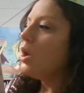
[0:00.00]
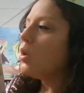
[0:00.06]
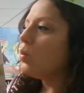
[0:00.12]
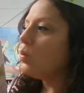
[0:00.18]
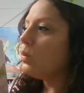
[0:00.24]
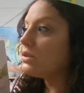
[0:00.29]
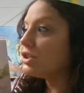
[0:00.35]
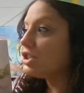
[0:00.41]

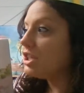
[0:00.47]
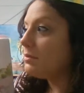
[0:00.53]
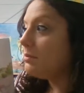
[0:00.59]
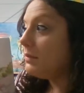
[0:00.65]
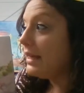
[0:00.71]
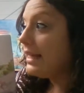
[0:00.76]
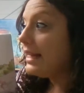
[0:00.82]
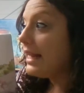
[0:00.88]
Will she
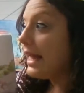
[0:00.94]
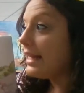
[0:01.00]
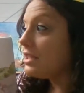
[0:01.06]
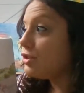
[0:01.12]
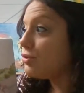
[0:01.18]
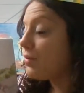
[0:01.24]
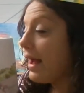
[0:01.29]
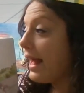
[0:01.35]
meet a
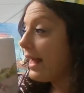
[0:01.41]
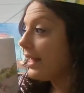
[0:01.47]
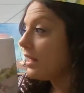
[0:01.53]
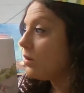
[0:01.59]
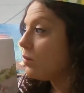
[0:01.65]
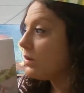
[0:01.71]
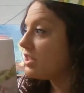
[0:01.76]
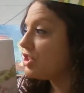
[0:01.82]

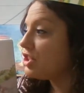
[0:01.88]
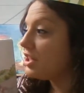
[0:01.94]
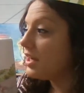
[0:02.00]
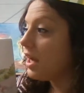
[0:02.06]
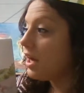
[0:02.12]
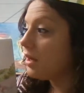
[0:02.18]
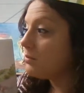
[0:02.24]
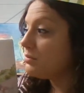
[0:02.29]
dragon when she
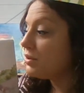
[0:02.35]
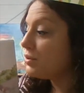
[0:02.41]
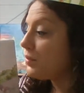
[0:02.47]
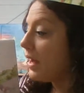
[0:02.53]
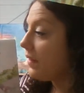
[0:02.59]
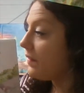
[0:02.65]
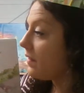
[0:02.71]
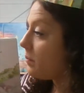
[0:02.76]
comes
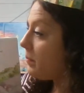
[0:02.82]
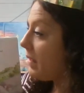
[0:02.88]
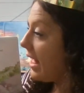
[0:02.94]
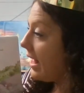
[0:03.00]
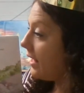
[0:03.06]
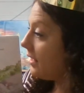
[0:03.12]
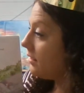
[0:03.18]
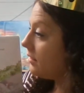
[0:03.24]
around the
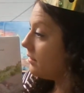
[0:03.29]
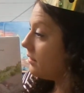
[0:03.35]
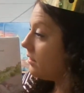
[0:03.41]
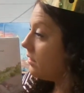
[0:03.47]
bend?